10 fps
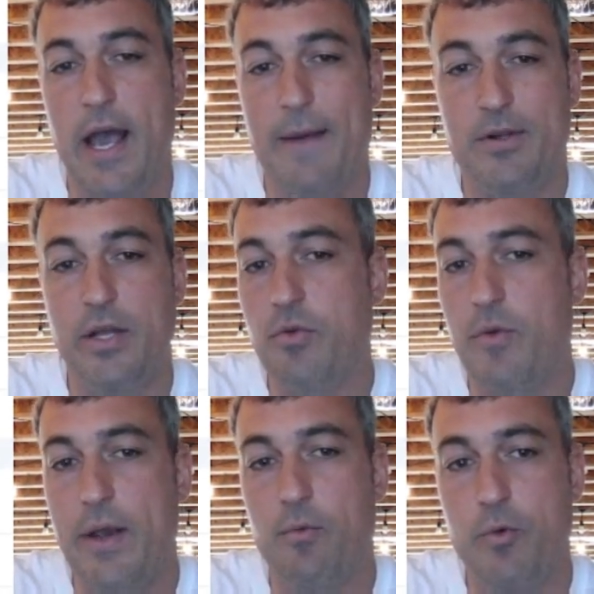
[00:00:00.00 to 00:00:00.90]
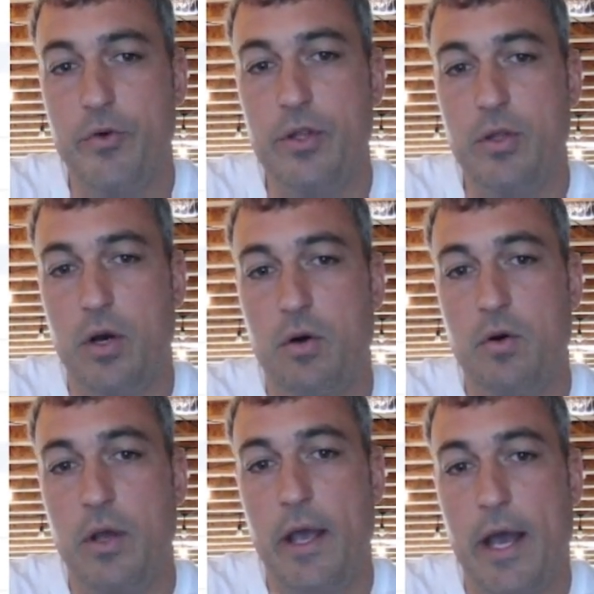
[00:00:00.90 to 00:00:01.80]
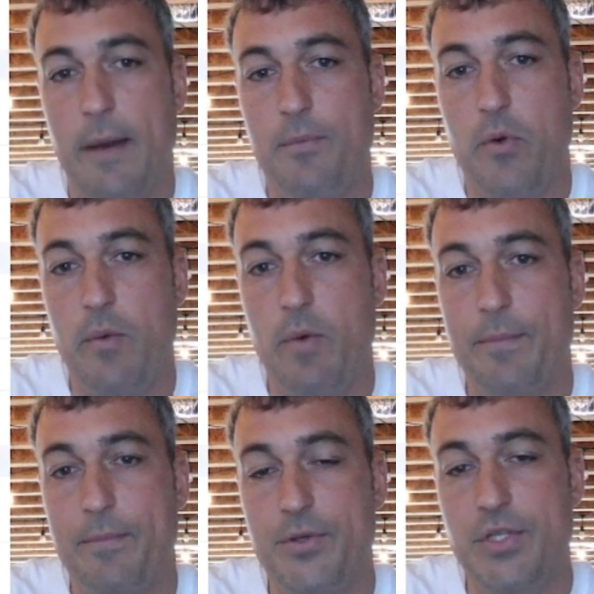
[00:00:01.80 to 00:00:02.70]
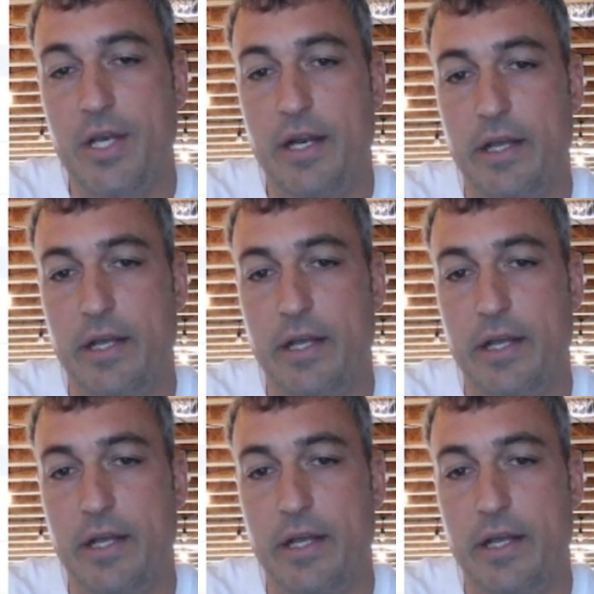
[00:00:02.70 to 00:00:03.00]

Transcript: Click-through rate really low, 0.1%.